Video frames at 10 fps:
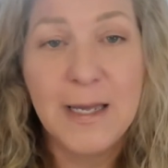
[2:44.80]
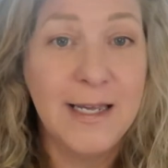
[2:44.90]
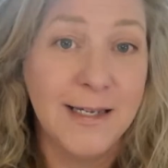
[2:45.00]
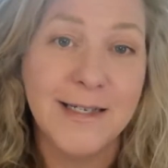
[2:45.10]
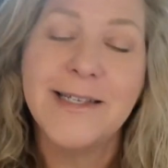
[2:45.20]

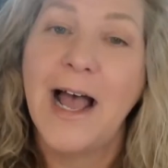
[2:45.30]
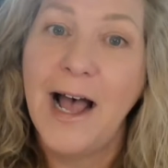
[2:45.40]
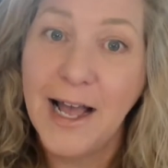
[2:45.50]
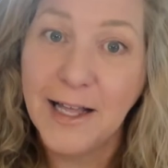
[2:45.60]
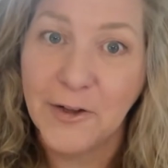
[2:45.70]
is
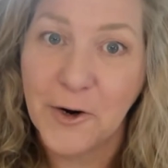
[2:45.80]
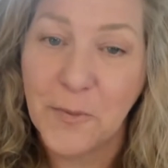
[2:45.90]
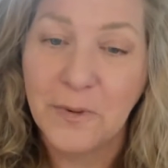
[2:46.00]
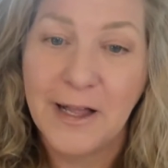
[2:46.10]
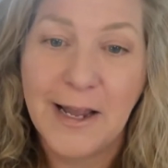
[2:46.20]
onlooker
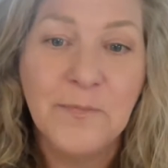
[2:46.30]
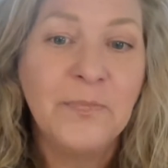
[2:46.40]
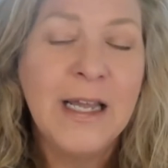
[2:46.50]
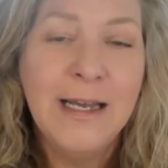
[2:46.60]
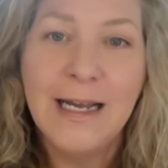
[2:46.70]
play,
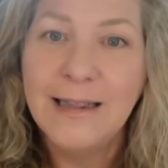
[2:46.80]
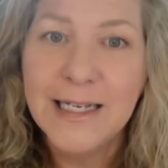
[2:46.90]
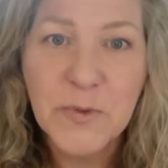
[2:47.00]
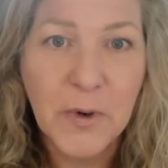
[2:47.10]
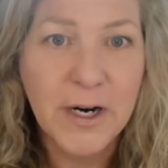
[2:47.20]
and
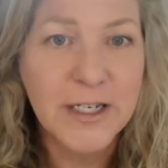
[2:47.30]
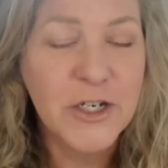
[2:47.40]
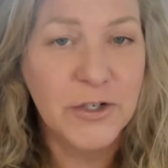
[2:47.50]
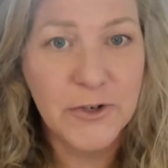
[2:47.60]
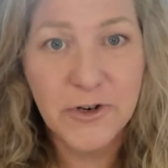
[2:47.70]
that's where
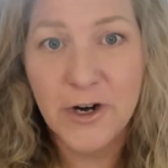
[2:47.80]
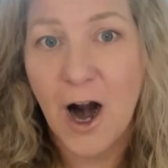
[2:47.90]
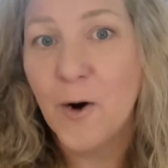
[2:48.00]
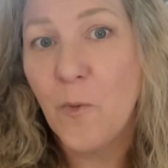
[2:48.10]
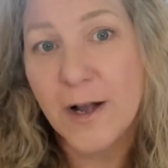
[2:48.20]
children
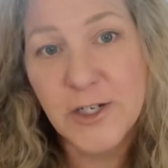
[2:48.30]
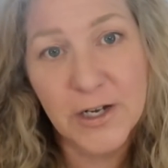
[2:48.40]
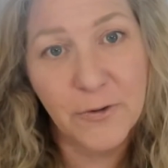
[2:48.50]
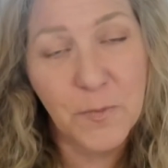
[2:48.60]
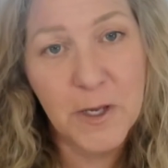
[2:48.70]
are
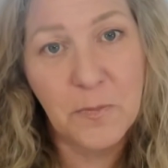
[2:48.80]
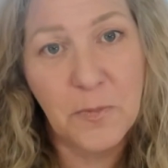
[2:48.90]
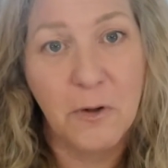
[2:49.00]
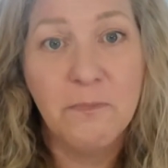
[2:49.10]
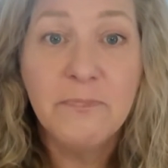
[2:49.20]
watching other people.